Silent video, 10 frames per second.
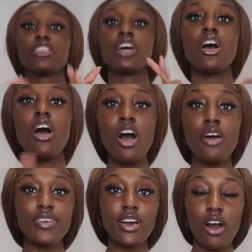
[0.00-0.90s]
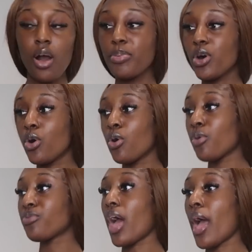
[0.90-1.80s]
done half a cup
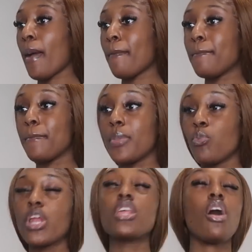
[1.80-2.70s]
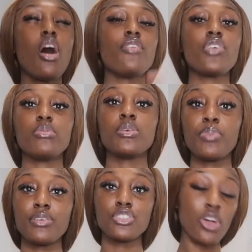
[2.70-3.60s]
of 1.5 cups of
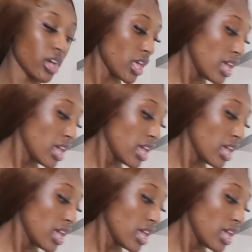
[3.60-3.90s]
beef stock.